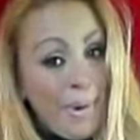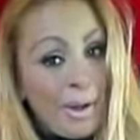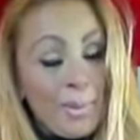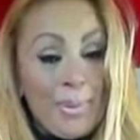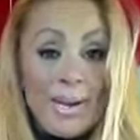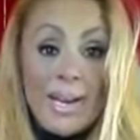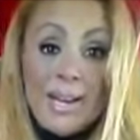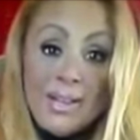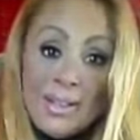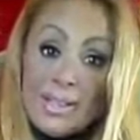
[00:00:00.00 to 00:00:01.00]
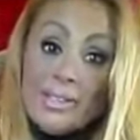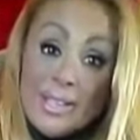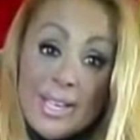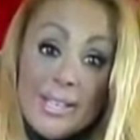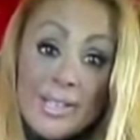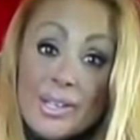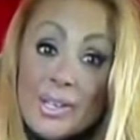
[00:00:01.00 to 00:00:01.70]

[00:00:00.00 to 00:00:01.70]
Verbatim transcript: all the pee and then clean it